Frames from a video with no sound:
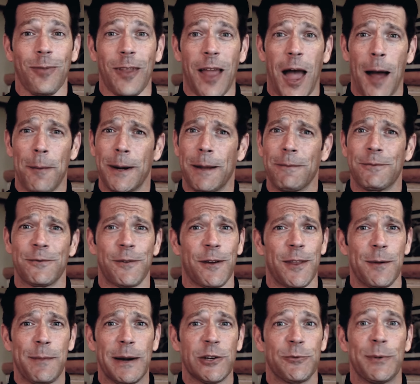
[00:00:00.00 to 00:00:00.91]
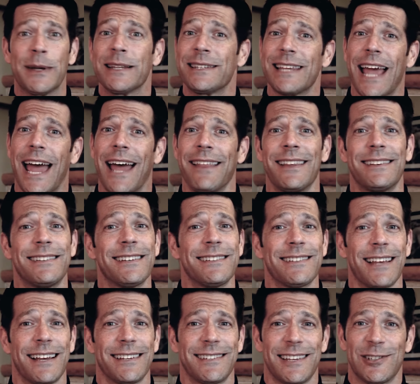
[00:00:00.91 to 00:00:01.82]
Hi, my name is Father Mike Schmitz, and this
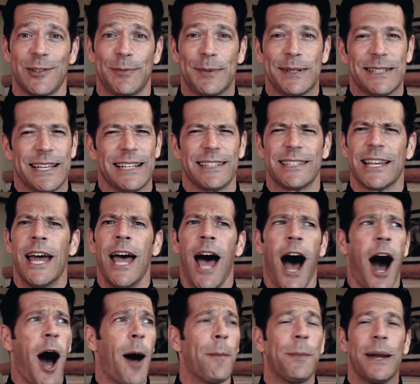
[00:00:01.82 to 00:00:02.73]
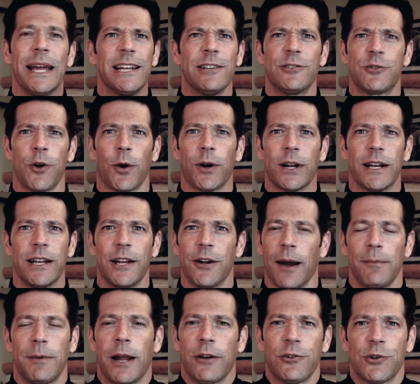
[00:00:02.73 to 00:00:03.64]
is Ascension Presents. It is dark in here,
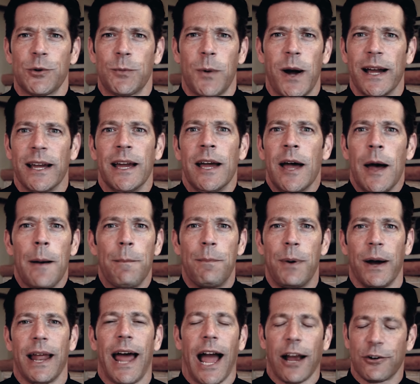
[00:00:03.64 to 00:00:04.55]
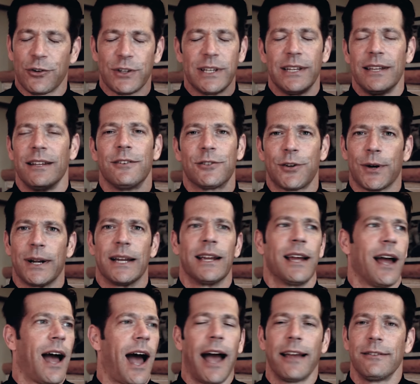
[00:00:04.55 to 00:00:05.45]
I'm not sure why, but actually, sorry,
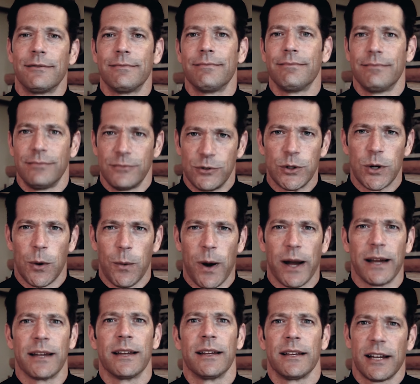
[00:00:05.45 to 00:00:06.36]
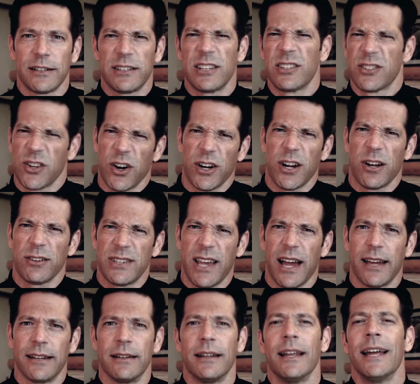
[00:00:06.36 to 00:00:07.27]
I do know why, because it's dark
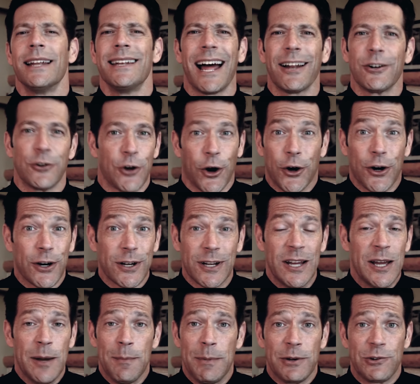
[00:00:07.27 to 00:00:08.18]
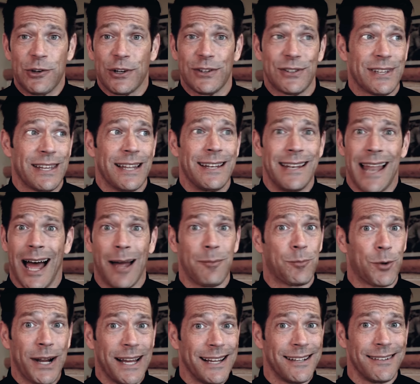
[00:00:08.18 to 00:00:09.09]
outside. Not dark, but just not
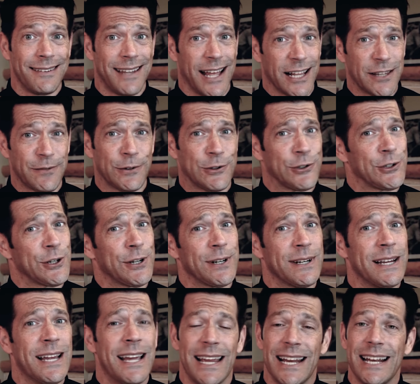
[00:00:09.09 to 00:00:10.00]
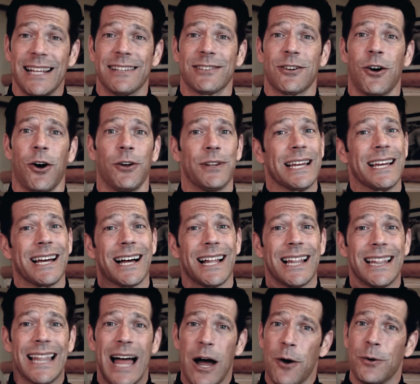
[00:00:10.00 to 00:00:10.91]
bright, that's for sure. It is called a
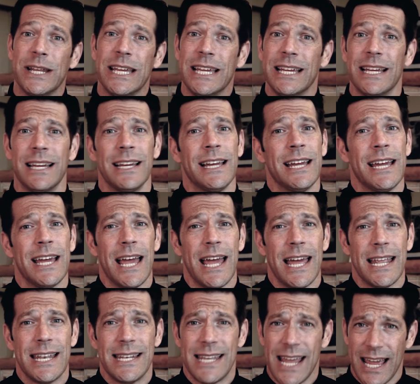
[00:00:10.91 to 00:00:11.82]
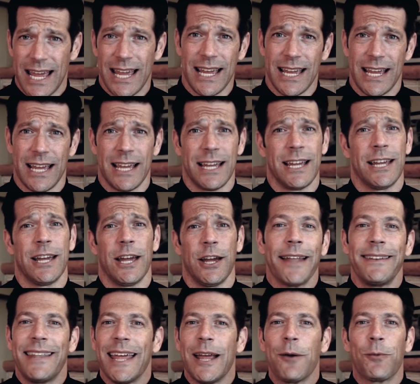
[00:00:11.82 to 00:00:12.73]
cloudy day.
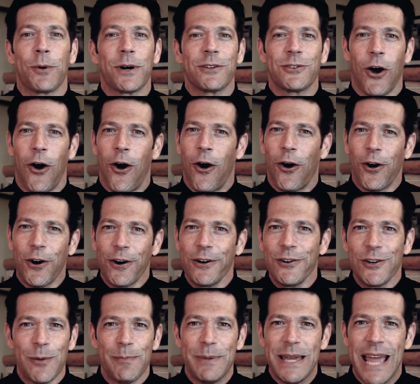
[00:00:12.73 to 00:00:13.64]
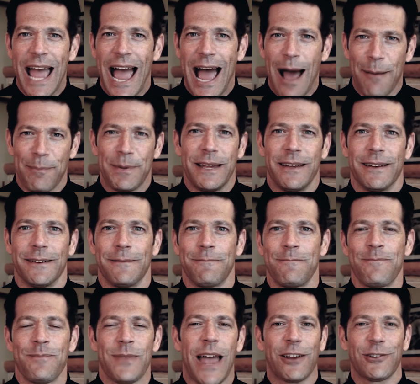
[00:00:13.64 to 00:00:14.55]
A day where it's hard to be happy.
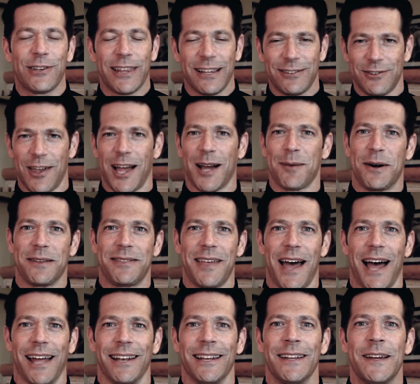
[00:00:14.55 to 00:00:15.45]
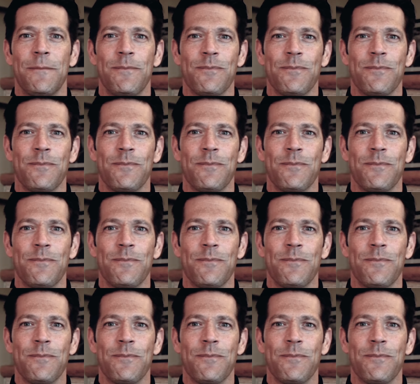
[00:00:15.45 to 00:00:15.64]
Actually, let's talk about that.